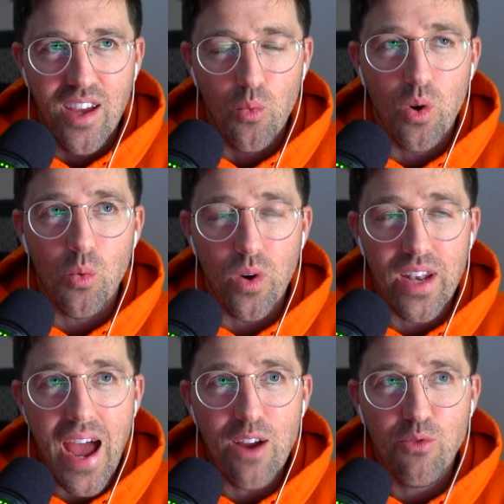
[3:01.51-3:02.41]
well, what
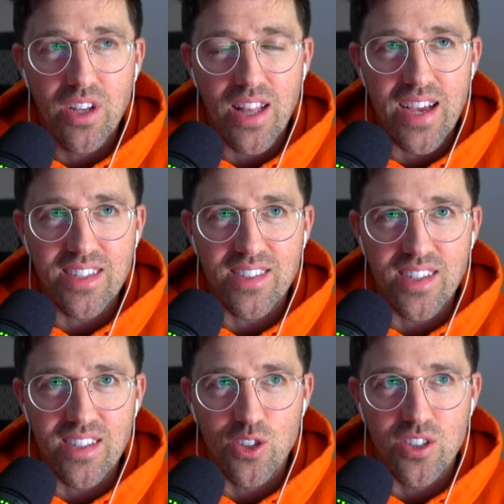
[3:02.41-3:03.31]
I've realized
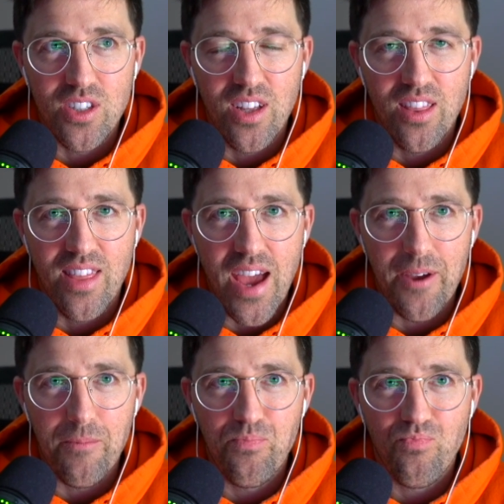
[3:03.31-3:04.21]
is that,